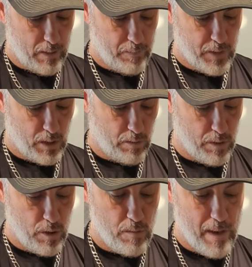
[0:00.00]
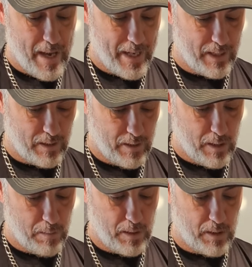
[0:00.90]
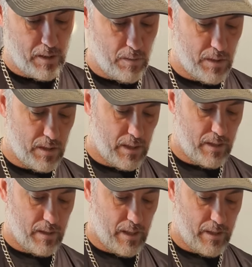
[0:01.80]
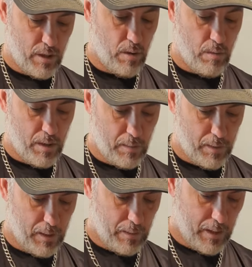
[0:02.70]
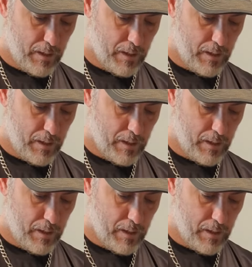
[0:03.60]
So new bags are typically the ones that I don't want to play with.